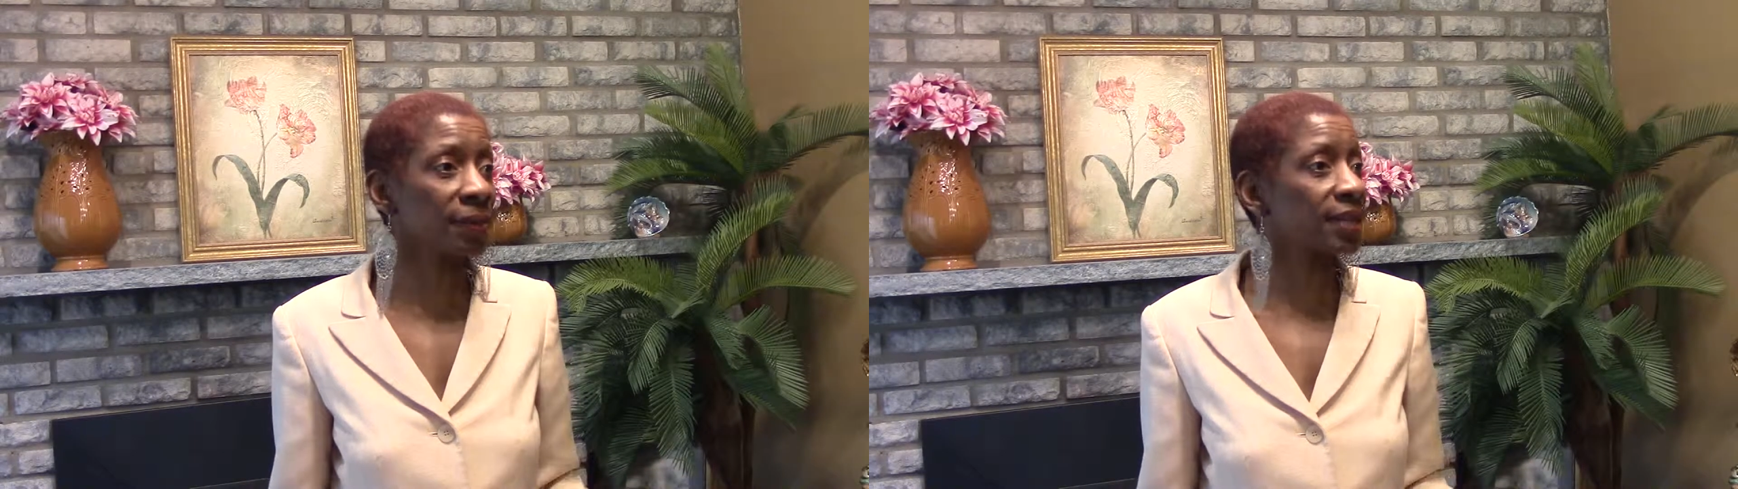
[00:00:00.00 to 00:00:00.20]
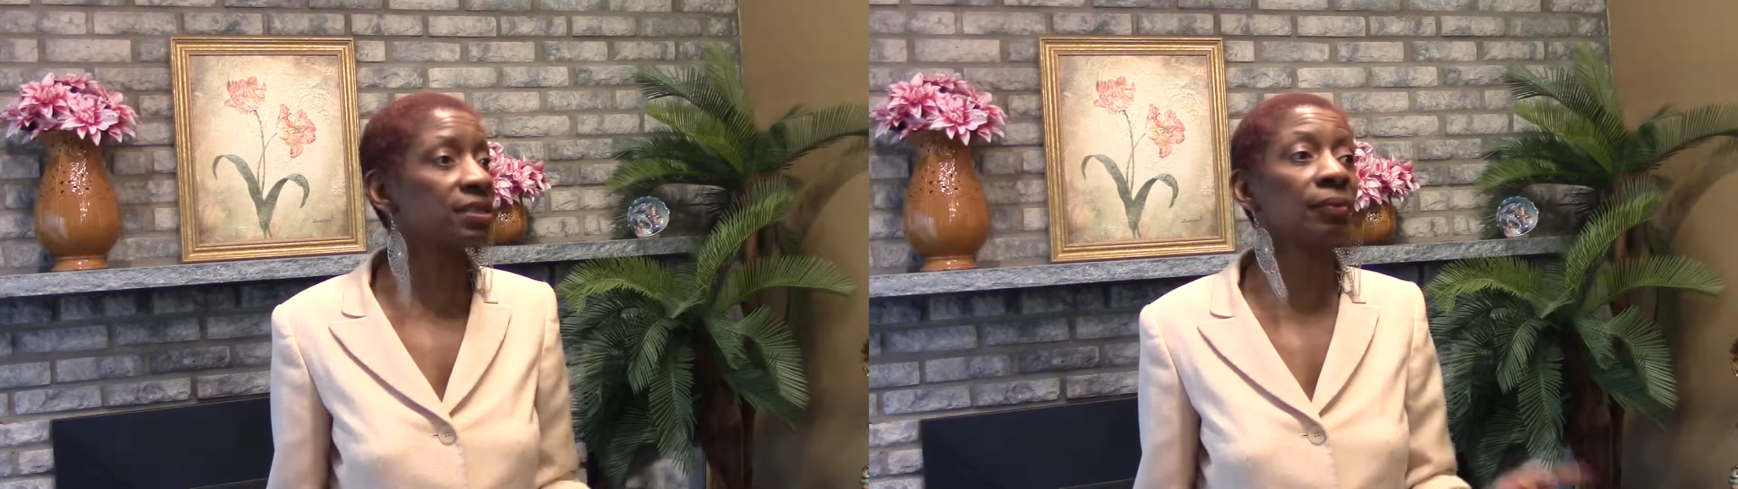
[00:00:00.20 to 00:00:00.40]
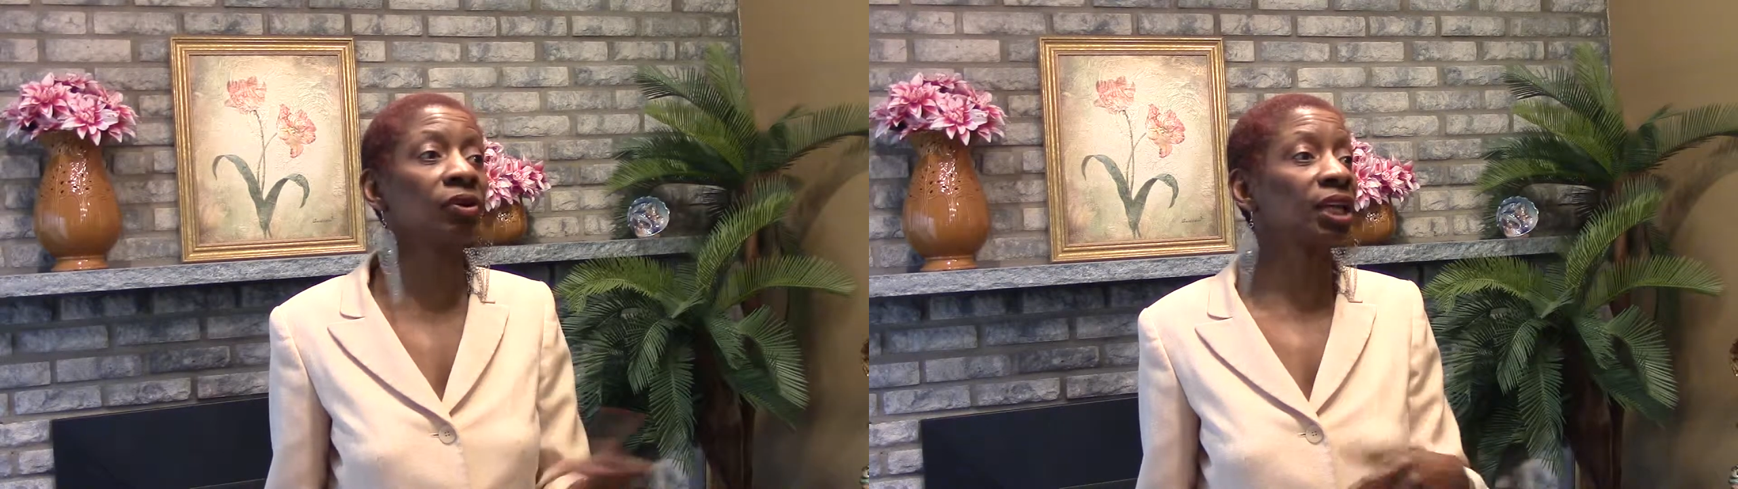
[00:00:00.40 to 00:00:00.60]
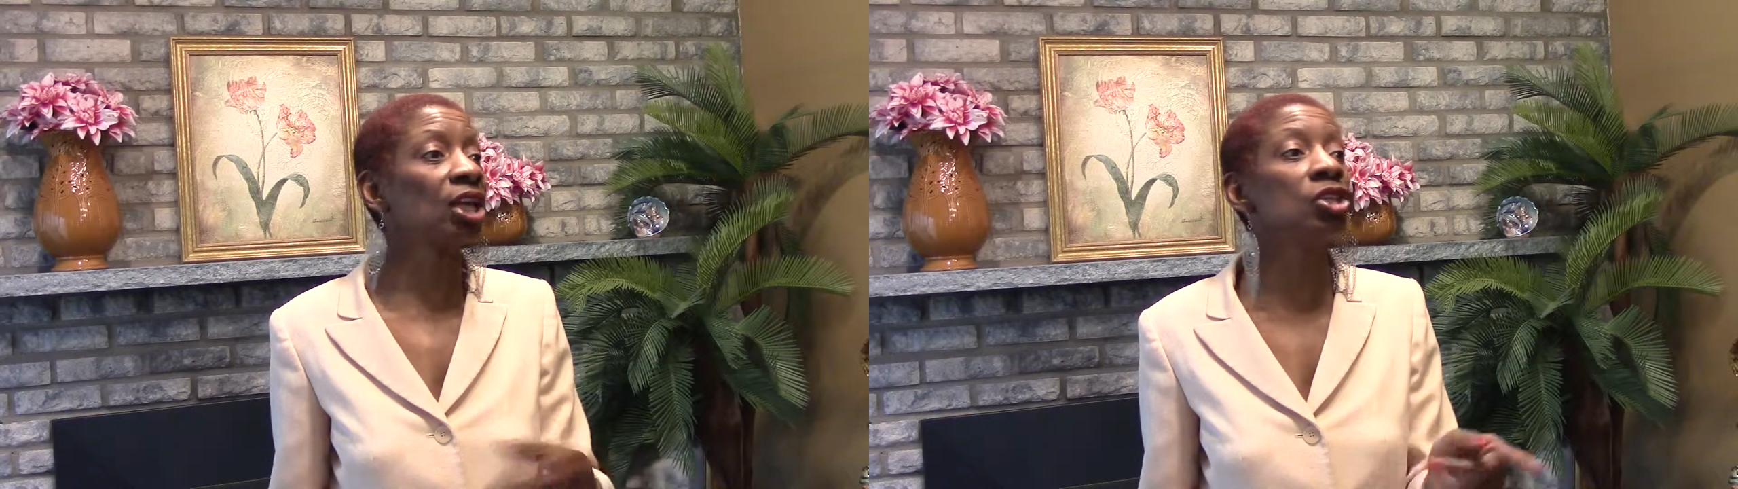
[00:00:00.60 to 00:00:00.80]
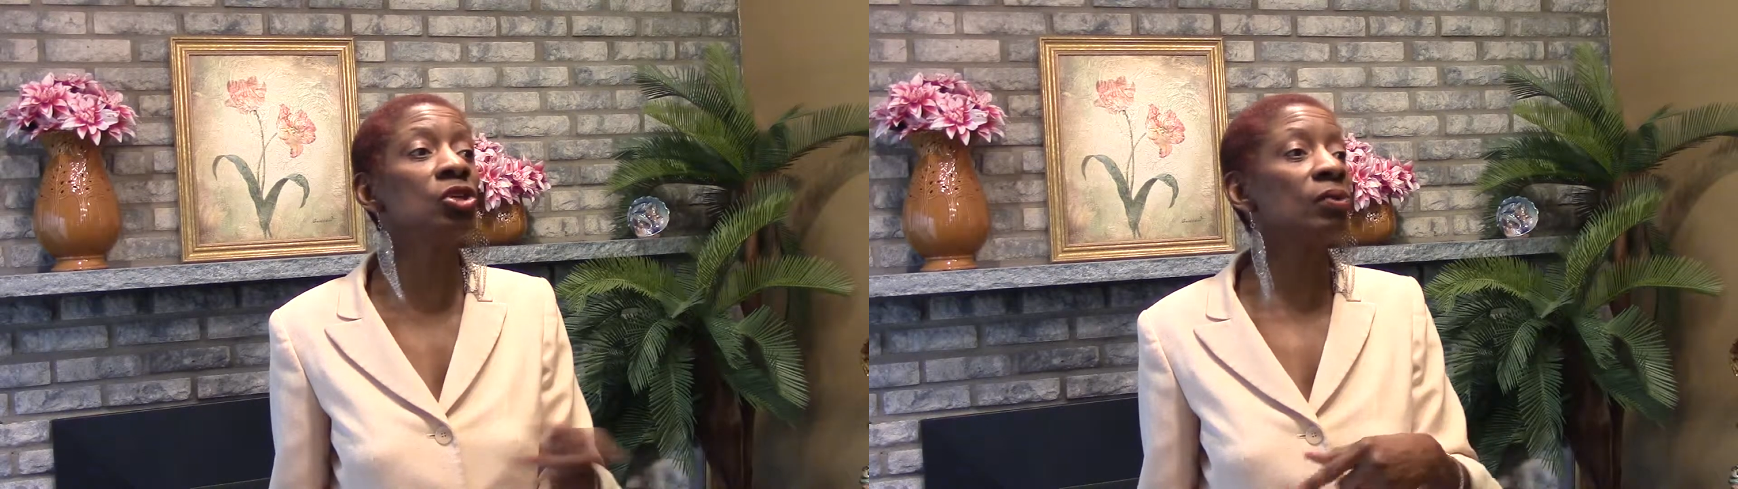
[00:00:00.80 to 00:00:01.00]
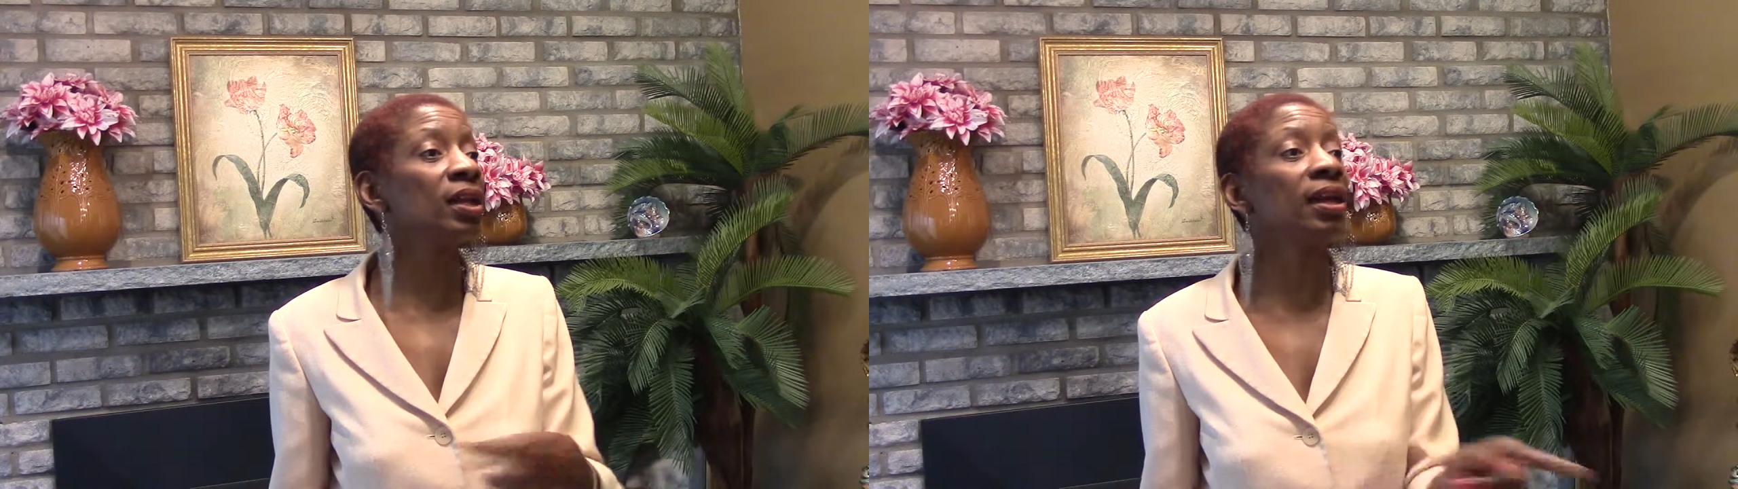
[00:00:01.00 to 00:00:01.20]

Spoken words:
because I'm going to kill you and